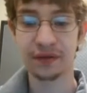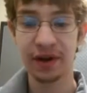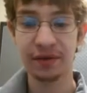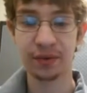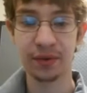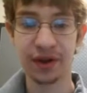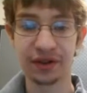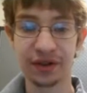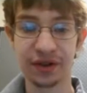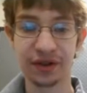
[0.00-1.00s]
invite with
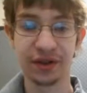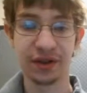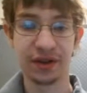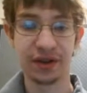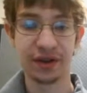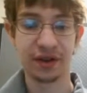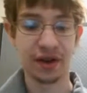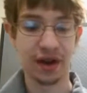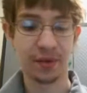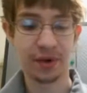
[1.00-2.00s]
roster,
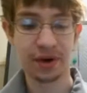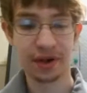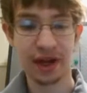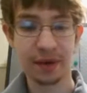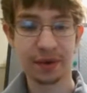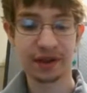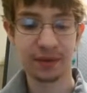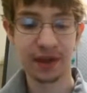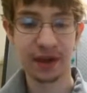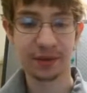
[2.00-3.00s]
and we're going to type in
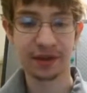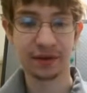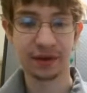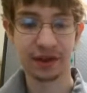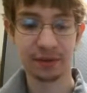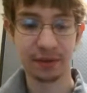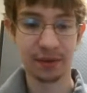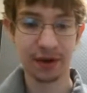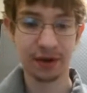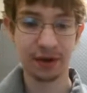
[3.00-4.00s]
some names. So let's type
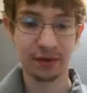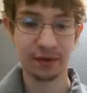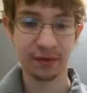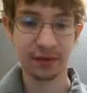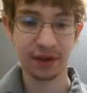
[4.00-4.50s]
in my name,